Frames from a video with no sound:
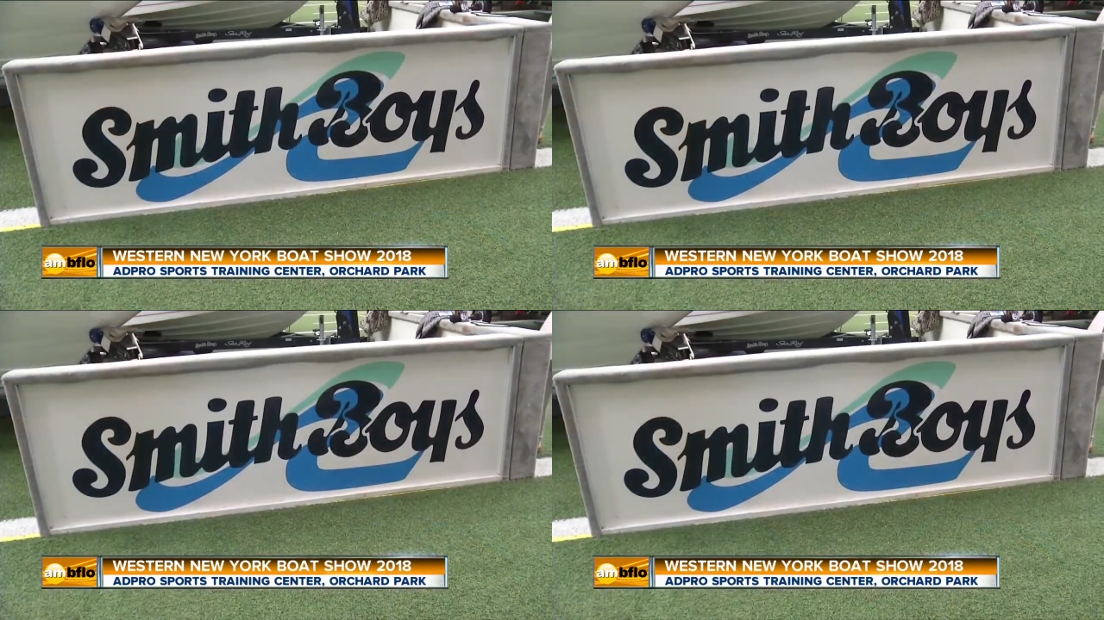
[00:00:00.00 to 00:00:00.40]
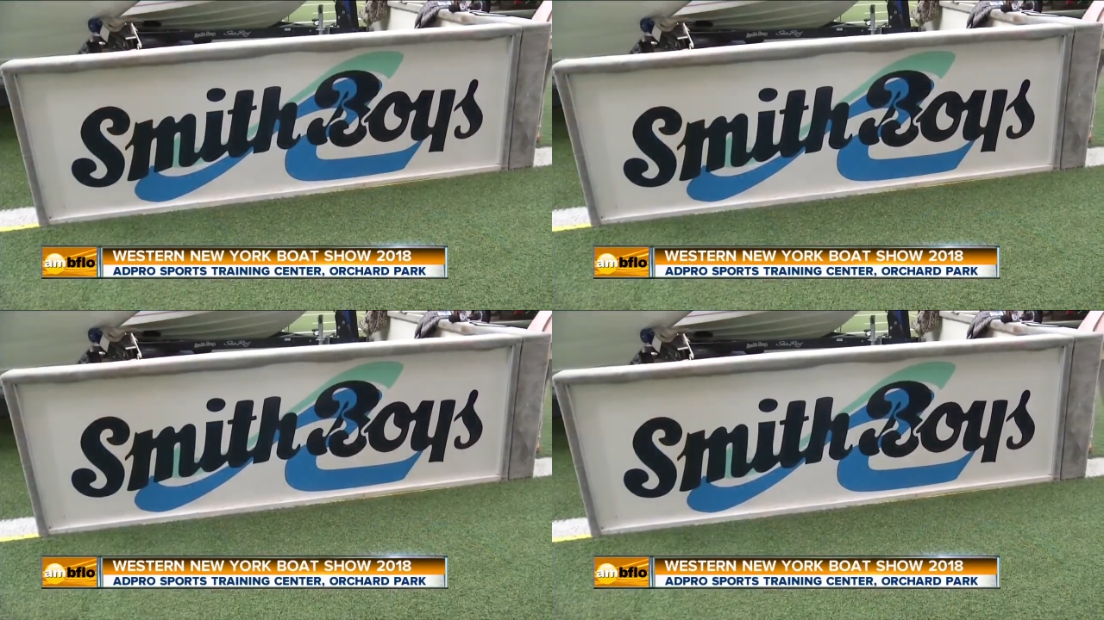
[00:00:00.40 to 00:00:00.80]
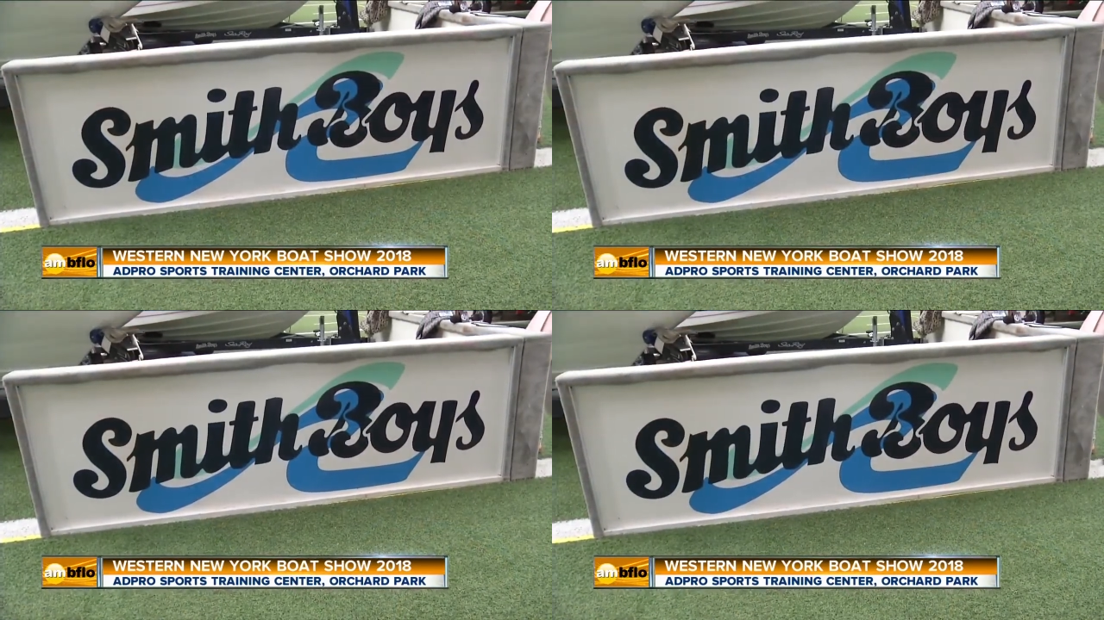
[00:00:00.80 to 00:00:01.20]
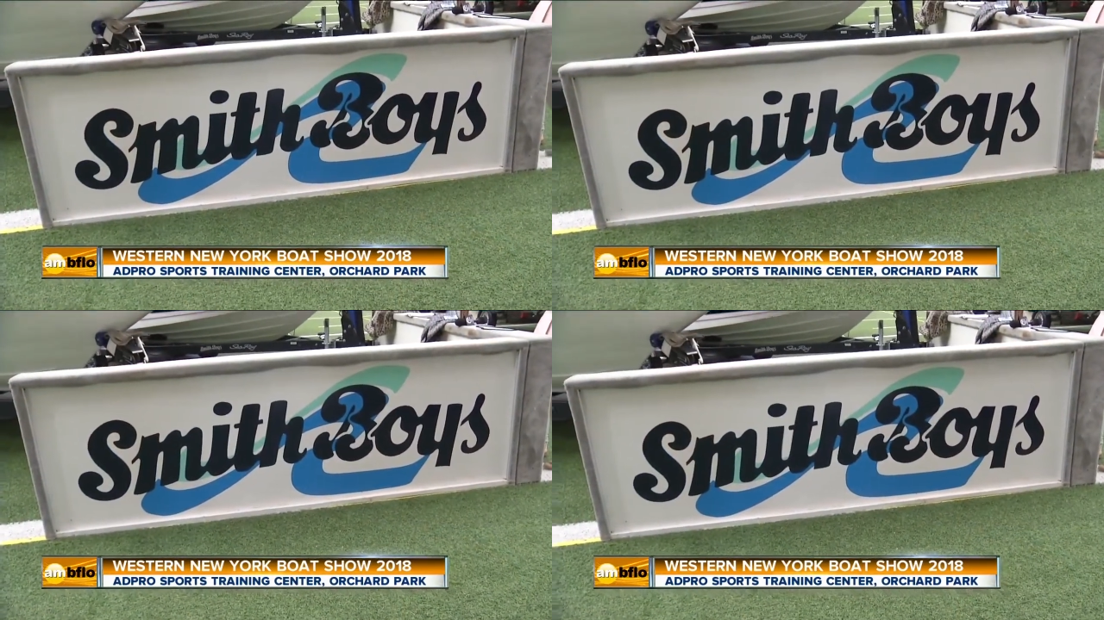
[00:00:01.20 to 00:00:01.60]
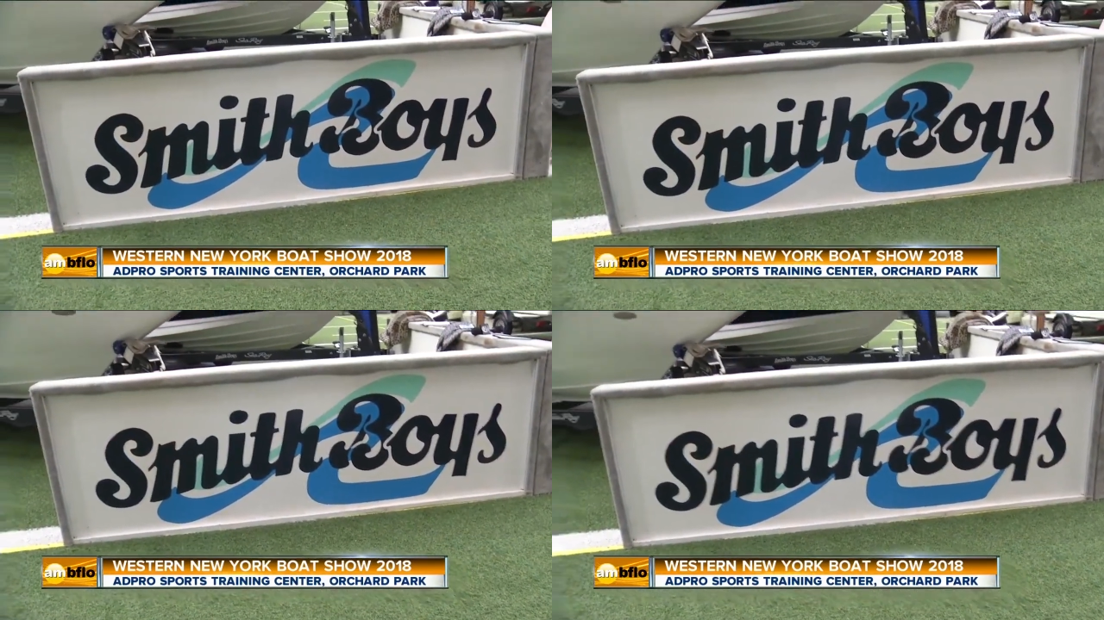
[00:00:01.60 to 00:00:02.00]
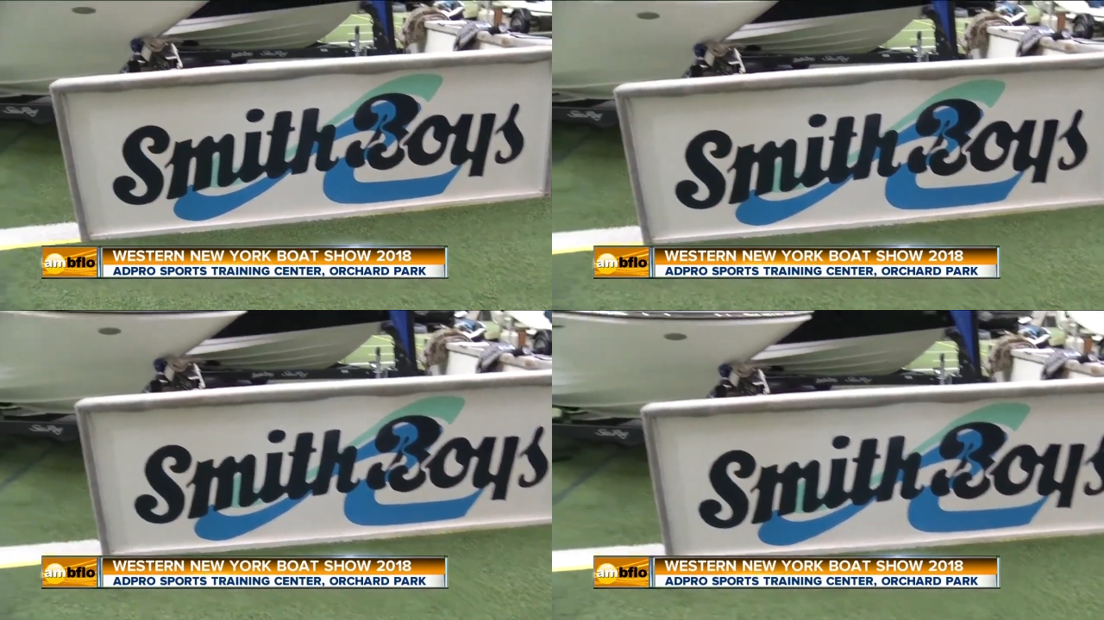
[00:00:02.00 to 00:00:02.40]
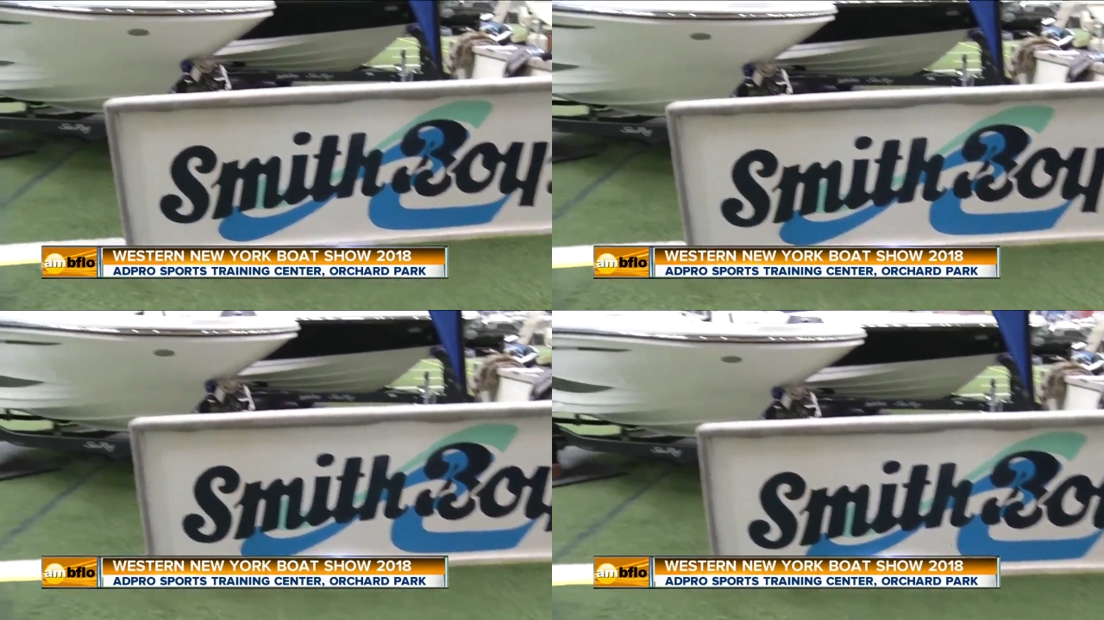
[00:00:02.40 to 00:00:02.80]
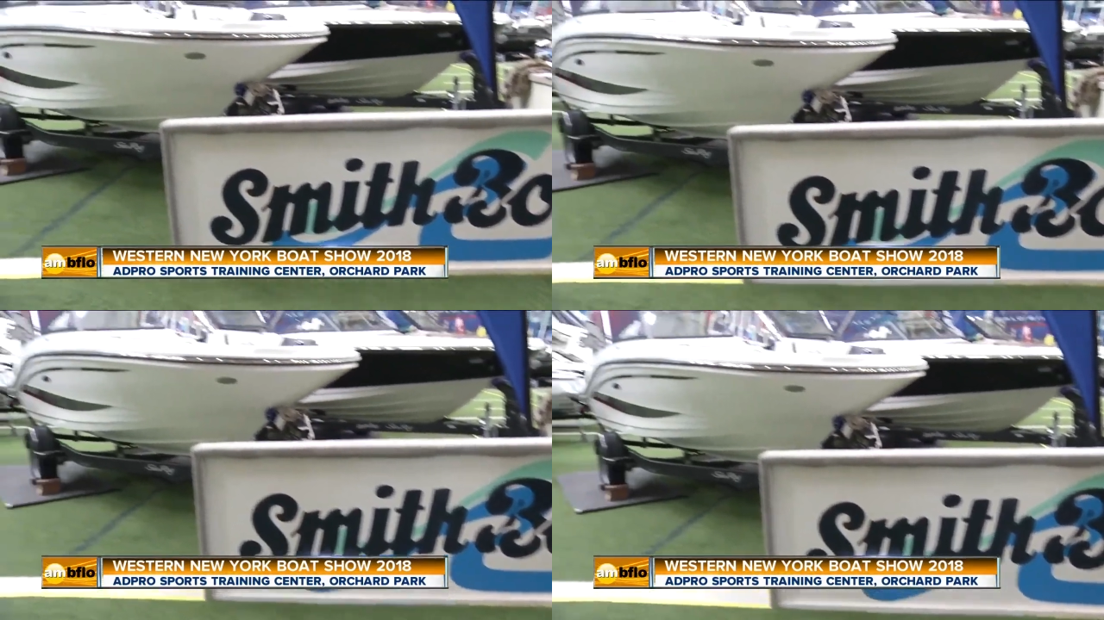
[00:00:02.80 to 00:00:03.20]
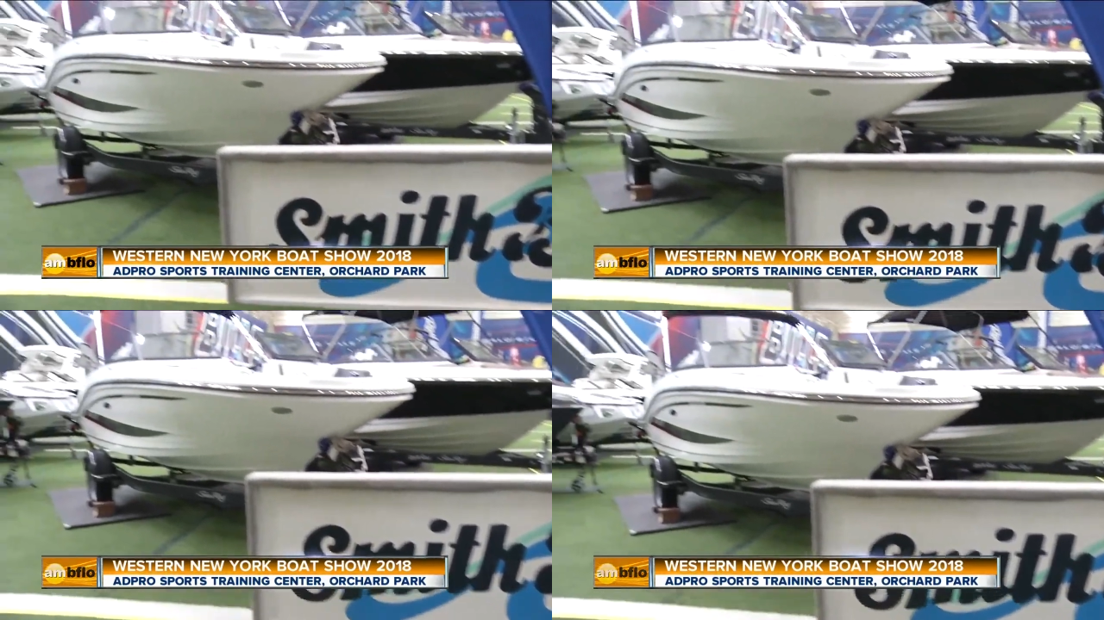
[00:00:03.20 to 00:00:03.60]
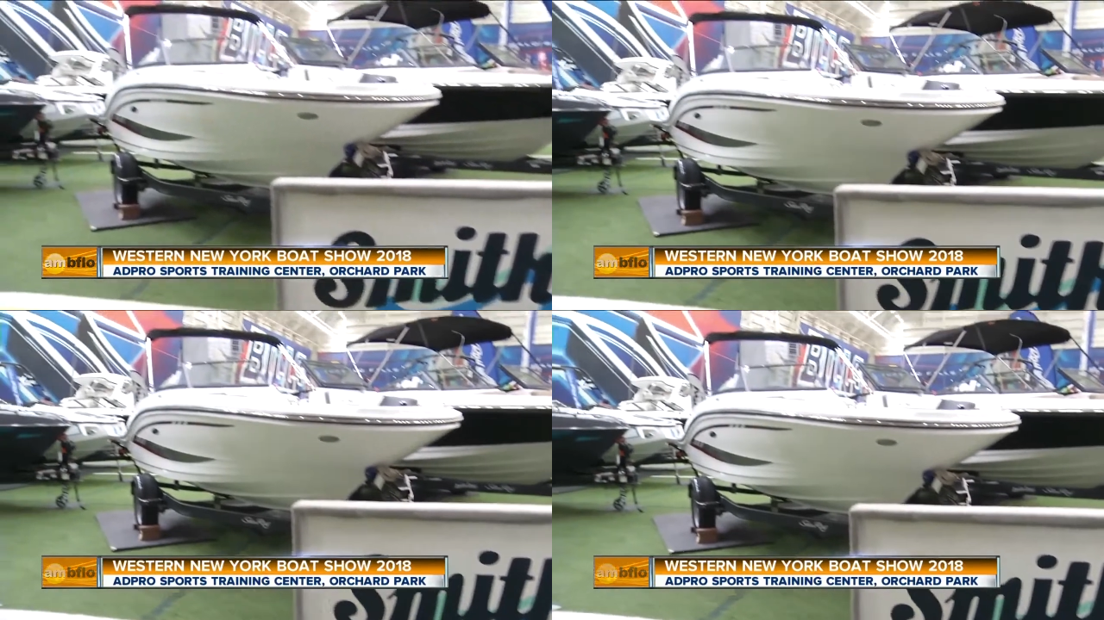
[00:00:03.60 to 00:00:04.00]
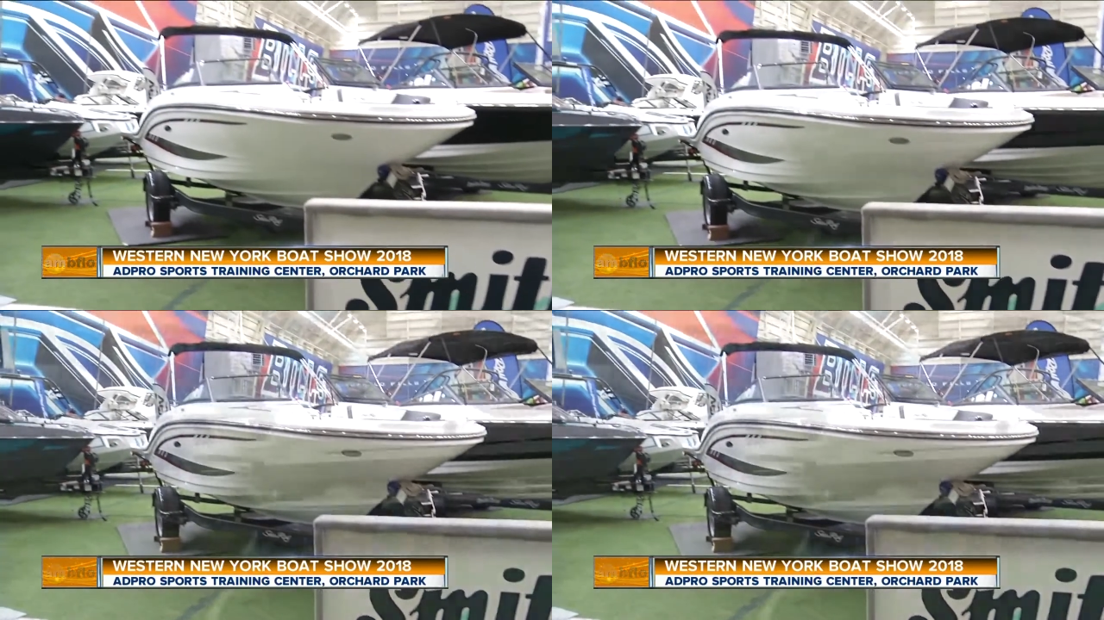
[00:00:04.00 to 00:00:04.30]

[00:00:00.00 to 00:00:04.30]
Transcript: [unreadable: no face in view]